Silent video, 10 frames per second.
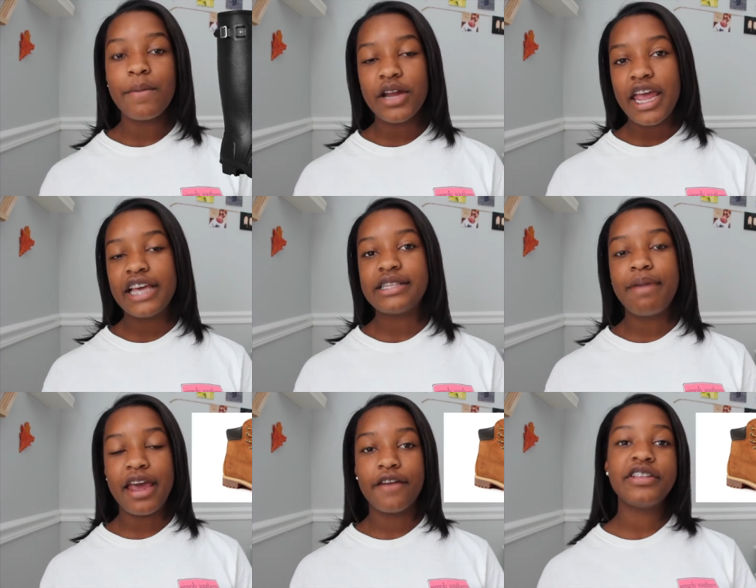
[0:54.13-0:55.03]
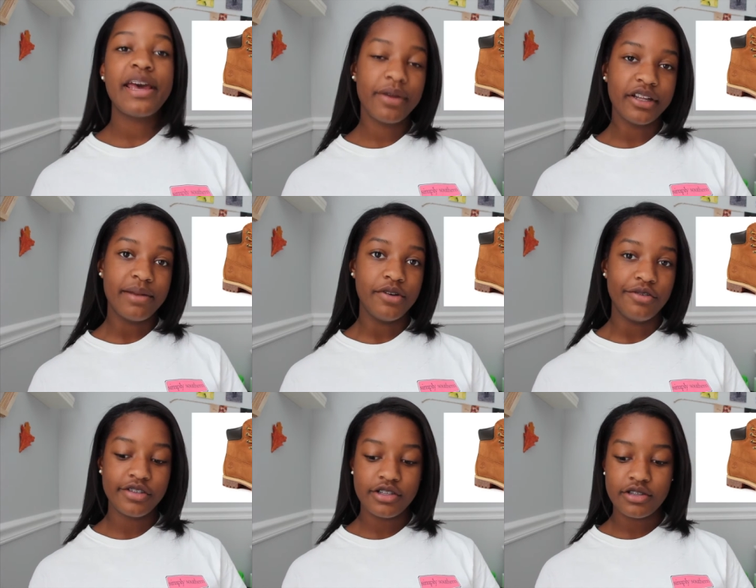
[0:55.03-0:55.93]
Number eight is a pair of Timberland
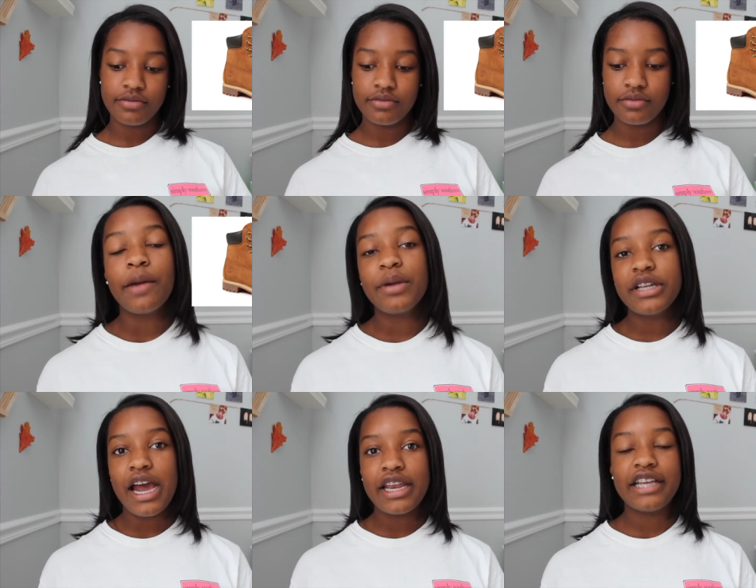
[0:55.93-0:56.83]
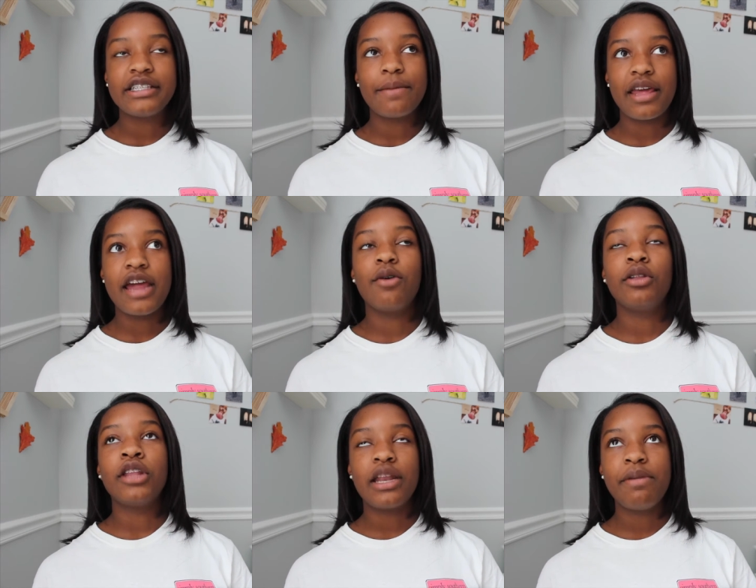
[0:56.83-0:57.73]
boots. Number nine is something I know
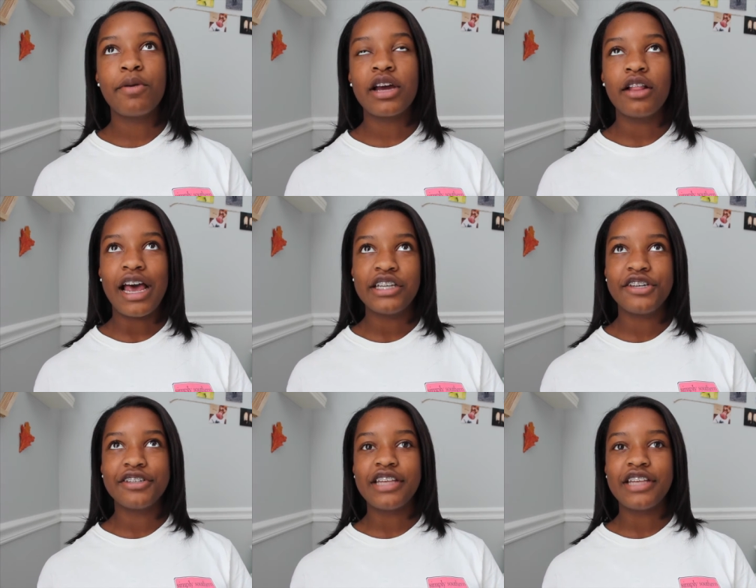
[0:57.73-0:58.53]
a lot of people got last year.